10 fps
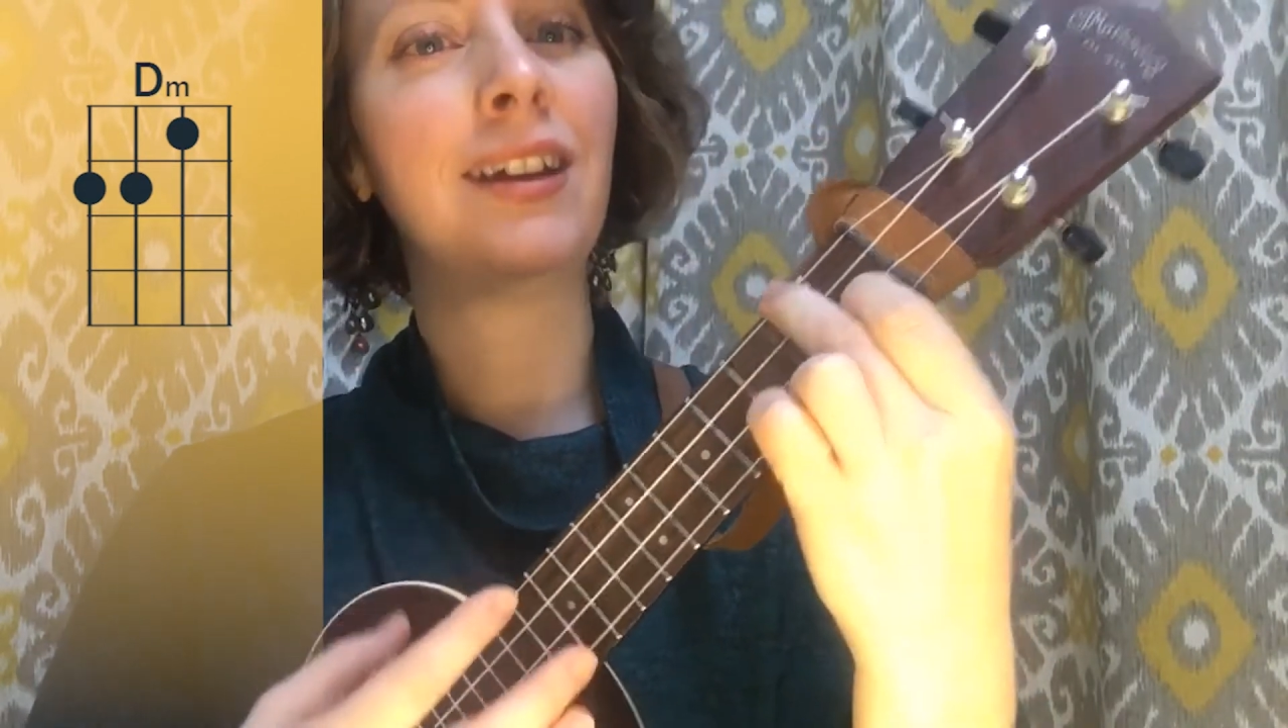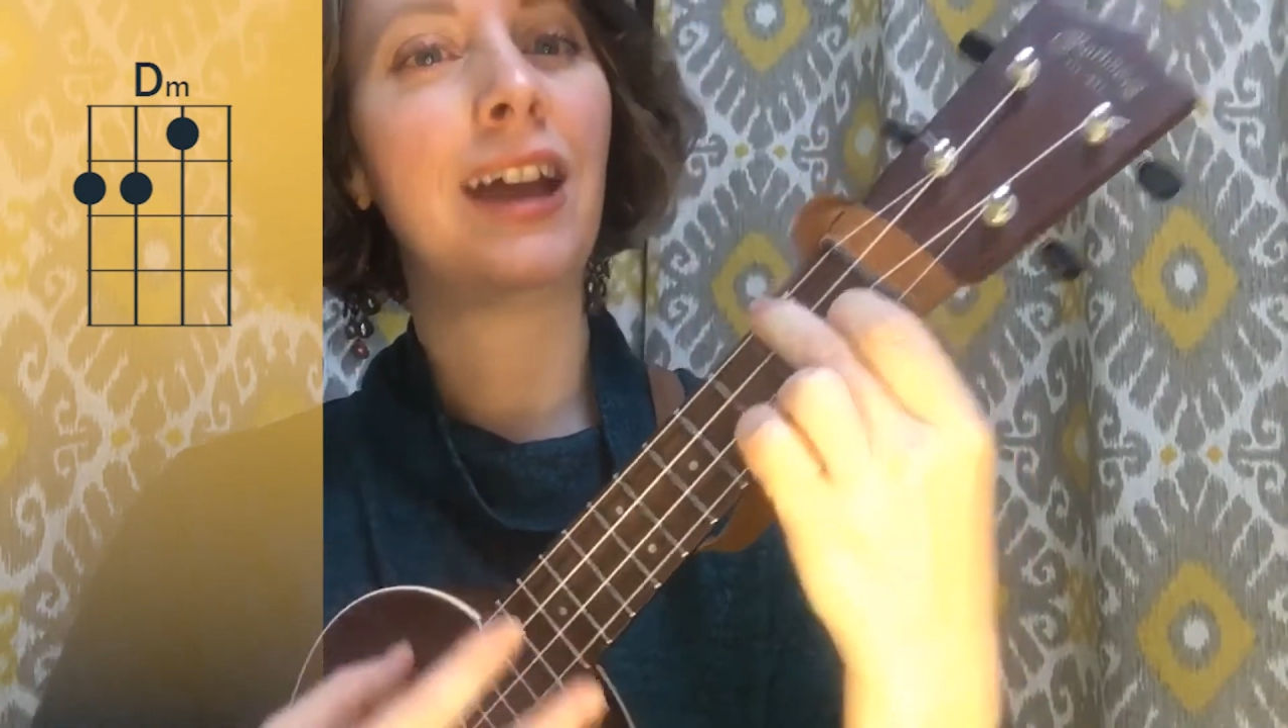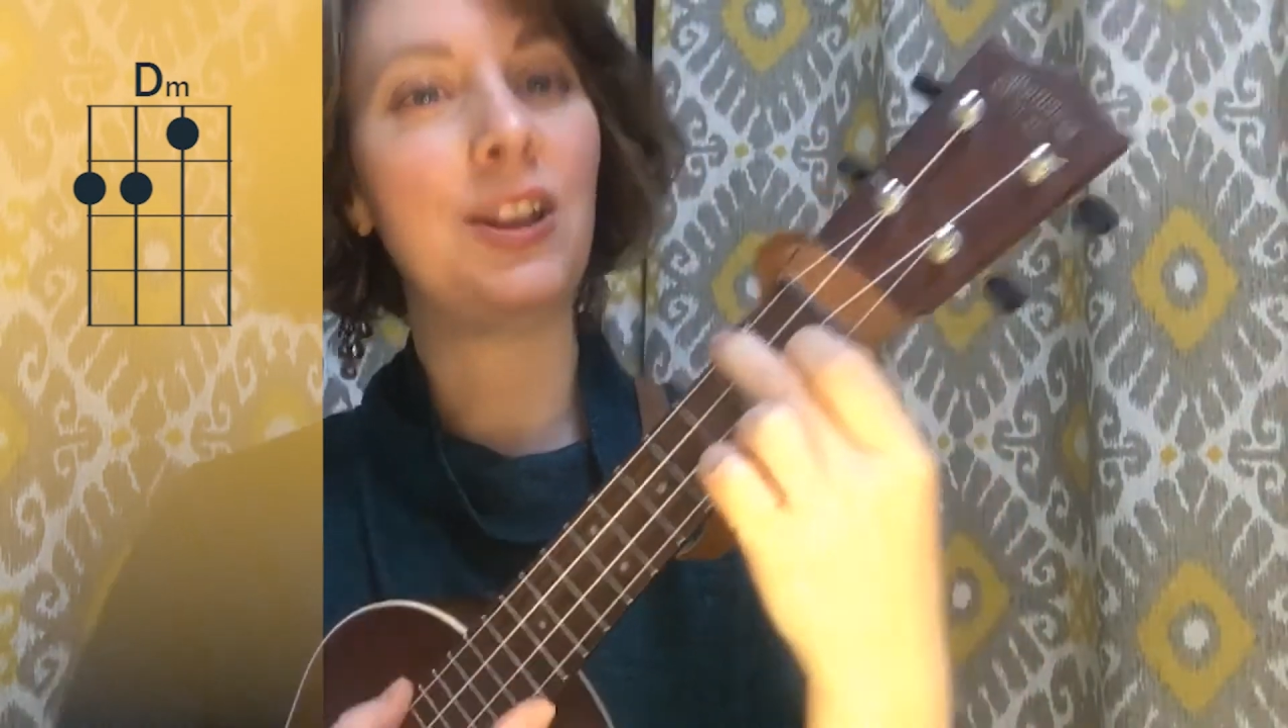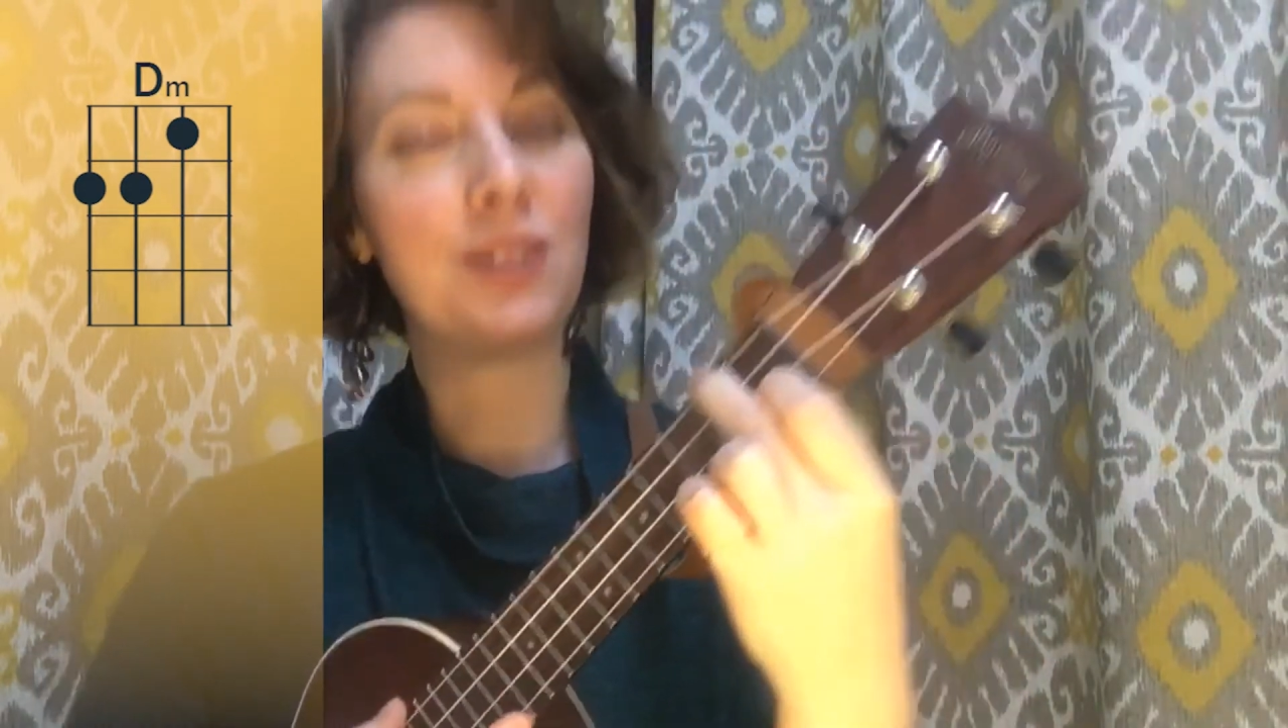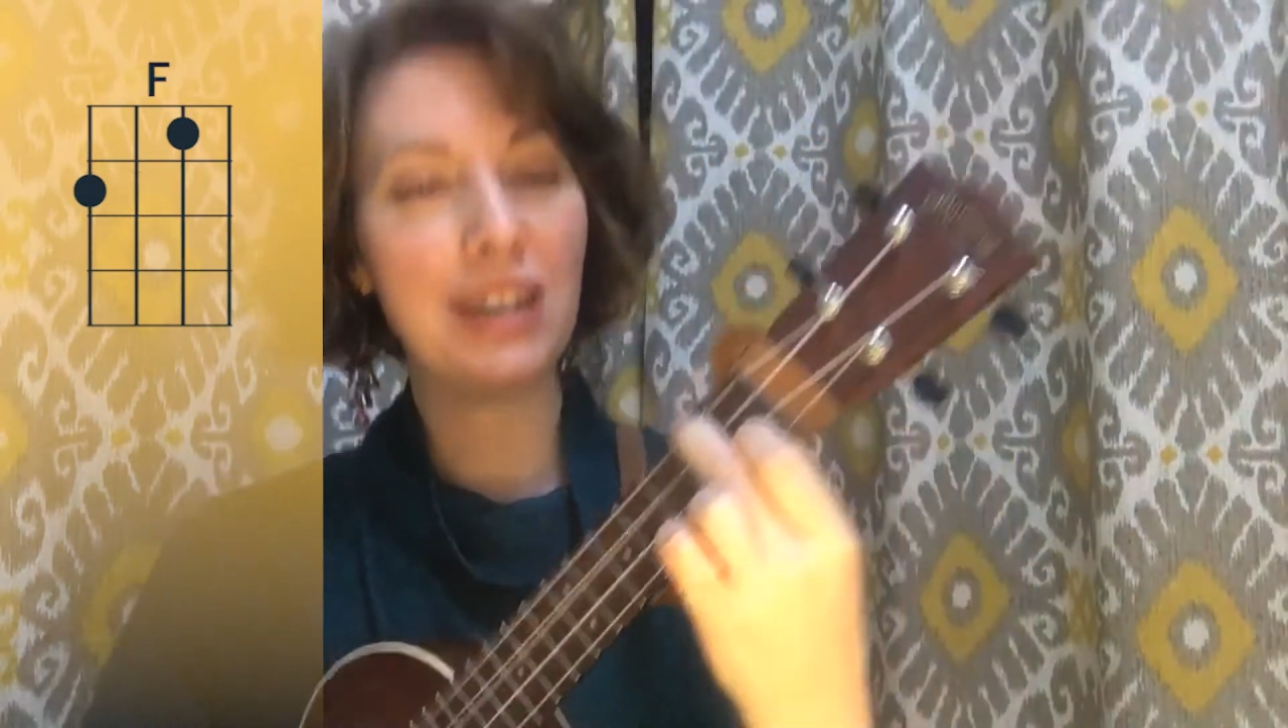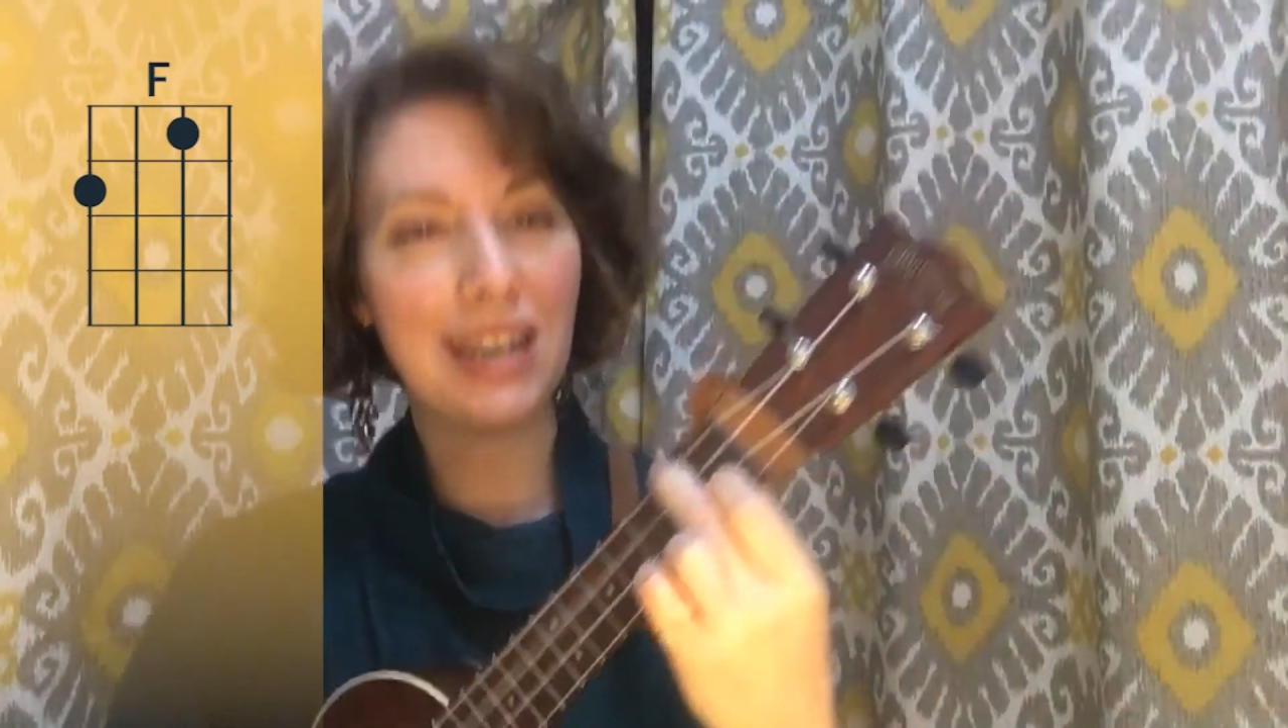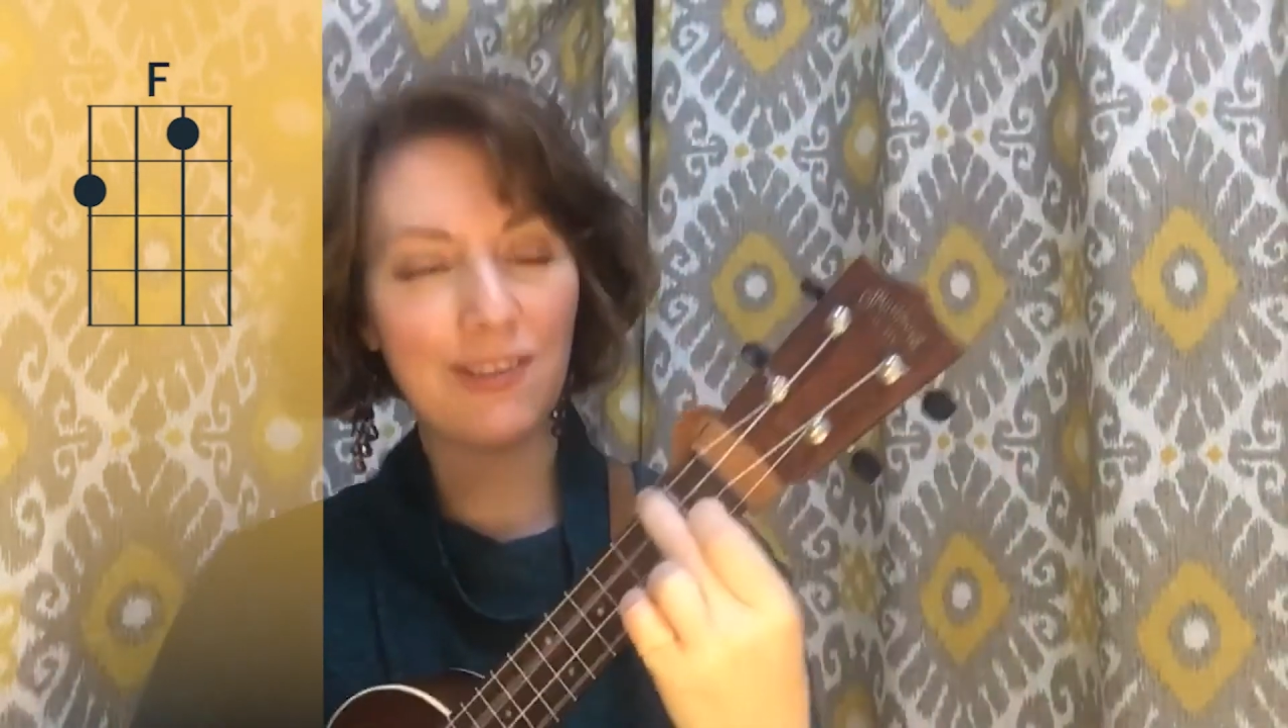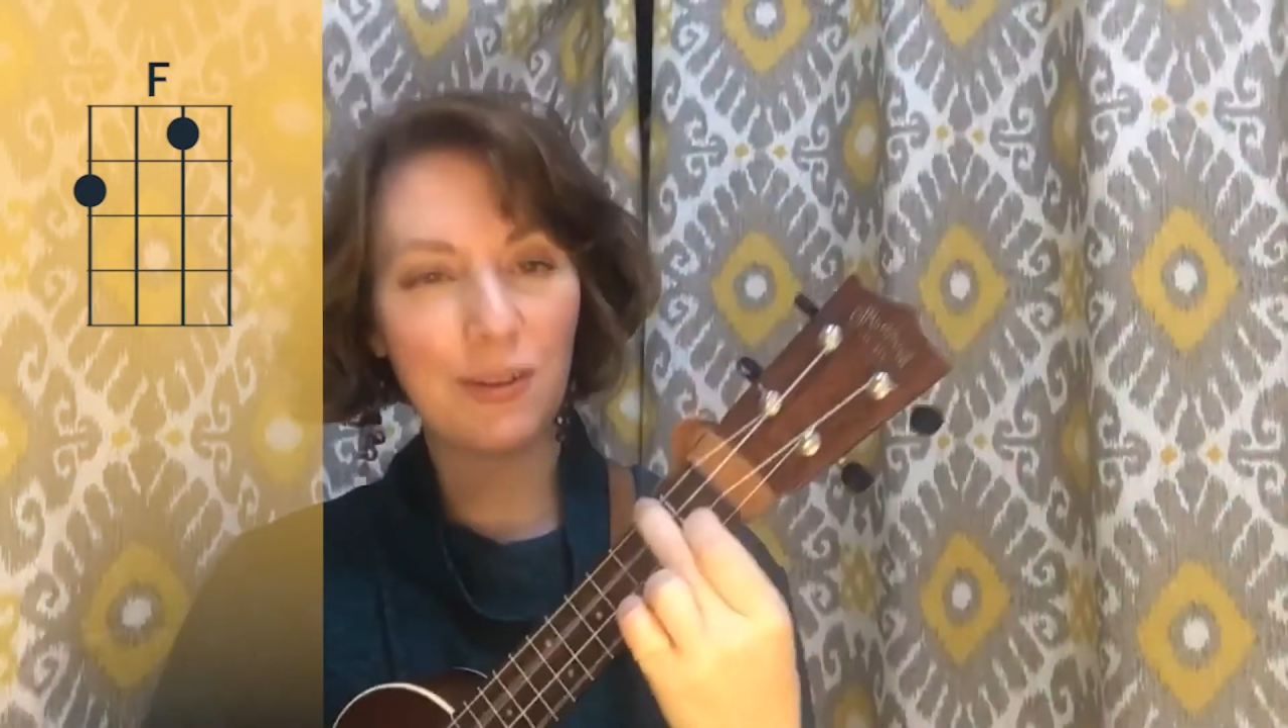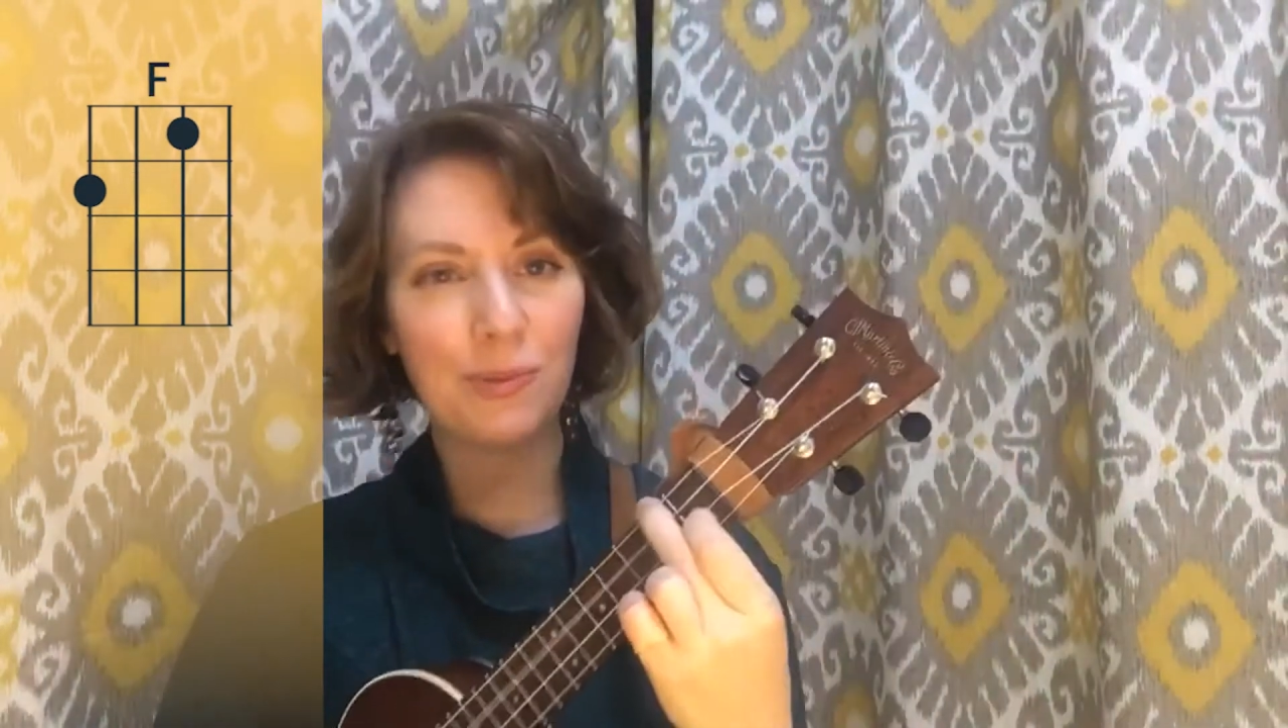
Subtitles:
you can even